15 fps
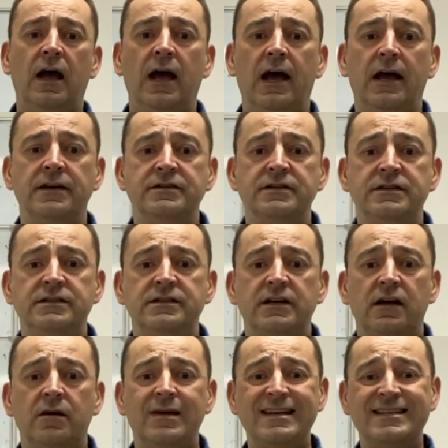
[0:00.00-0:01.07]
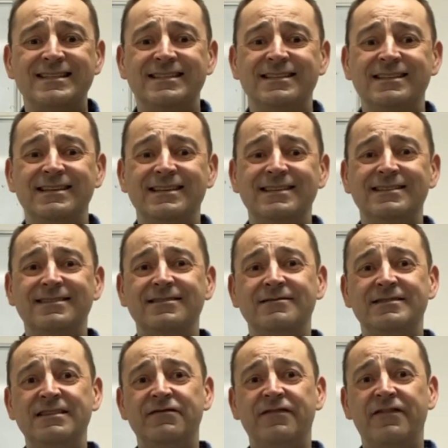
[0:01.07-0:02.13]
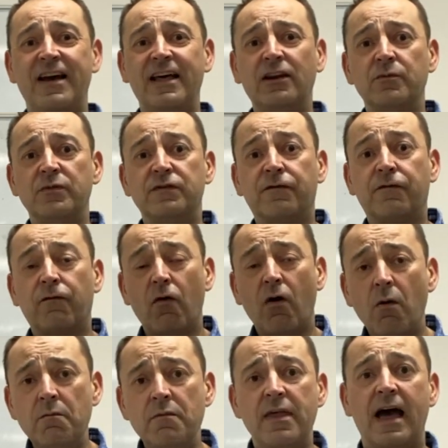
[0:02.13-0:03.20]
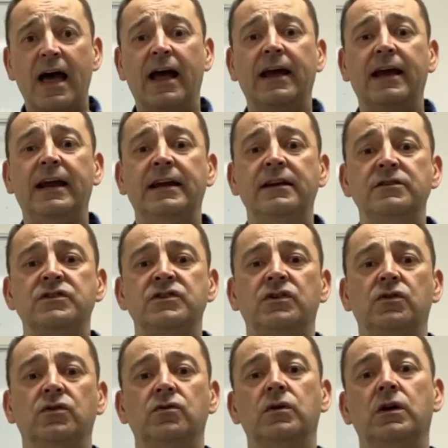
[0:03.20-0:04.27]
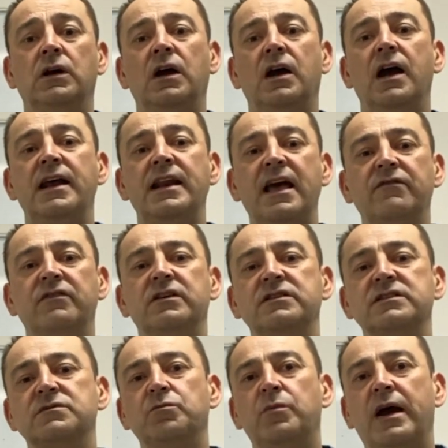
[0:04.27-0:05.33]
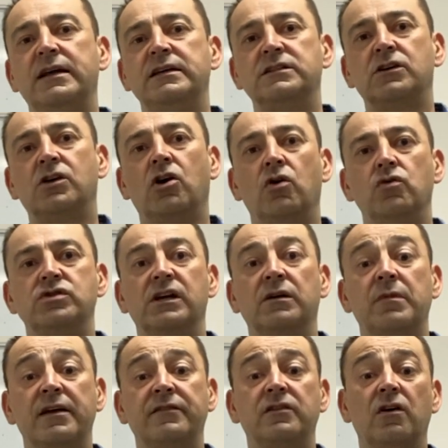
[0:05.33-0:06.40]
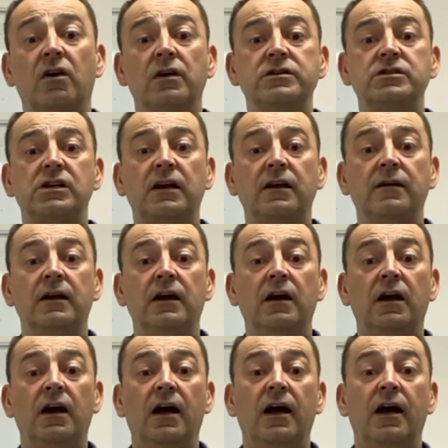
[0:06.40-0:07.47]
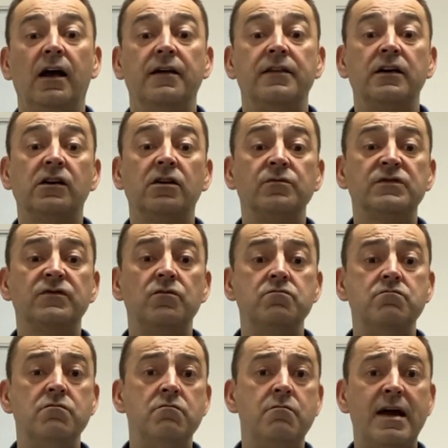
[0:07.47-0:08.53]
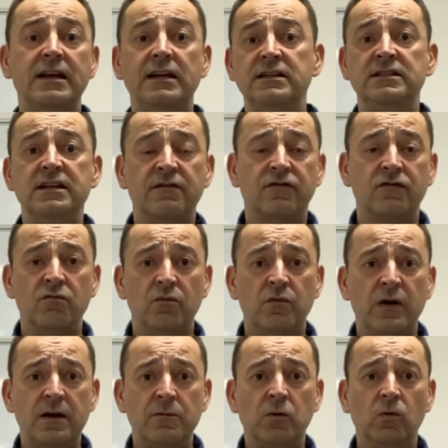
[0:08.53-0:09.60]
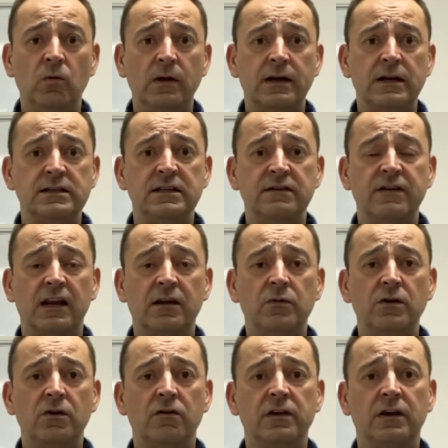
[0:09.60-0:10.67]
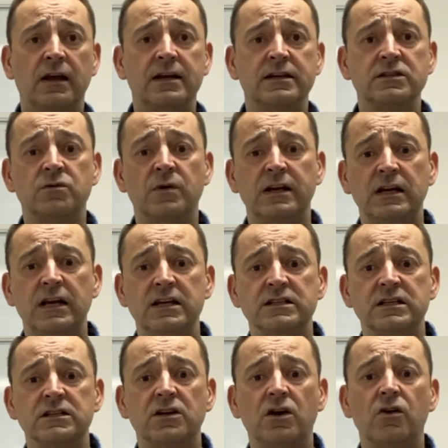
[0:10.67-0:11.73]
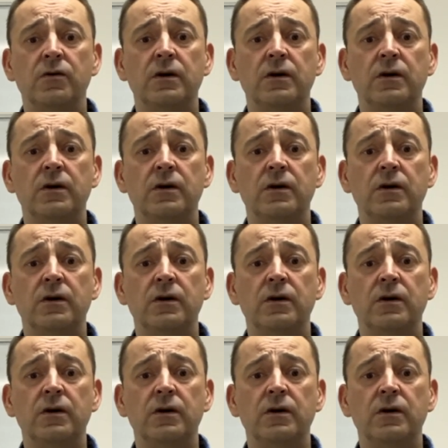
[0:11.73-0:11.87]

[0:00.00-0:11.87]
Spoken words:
and it's developed from that into an evidence-based coaching methodology that comes from many different people in its development over the last 20 years or so.